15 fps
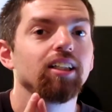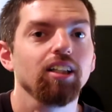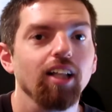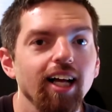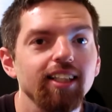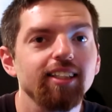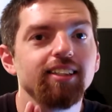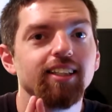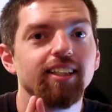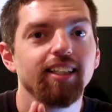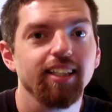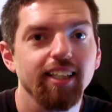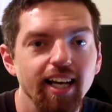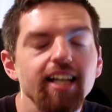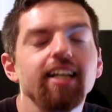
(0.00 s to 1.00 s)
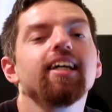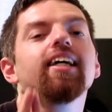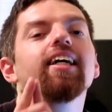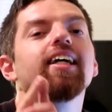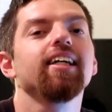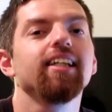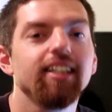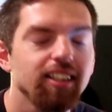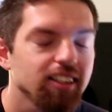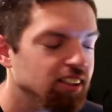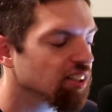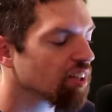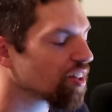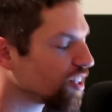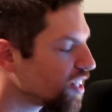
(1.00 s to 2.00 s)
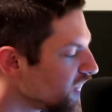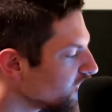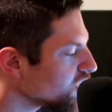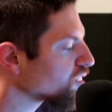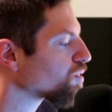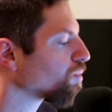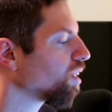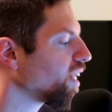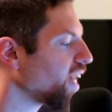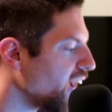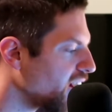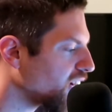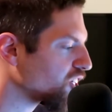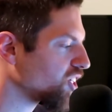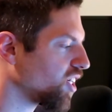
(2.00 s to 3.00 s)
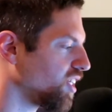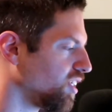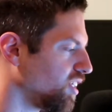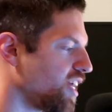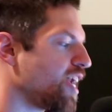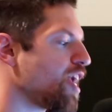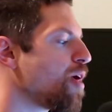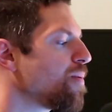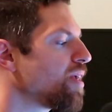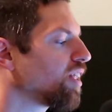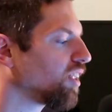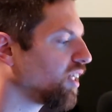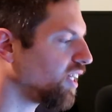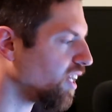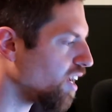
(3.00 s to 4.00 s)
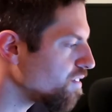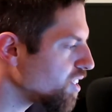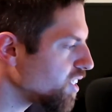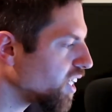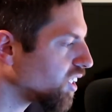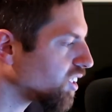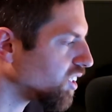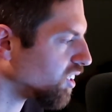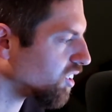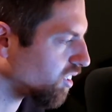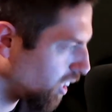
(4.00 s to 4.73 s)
Let's get into this reaction. Amy Lee, Evanescence.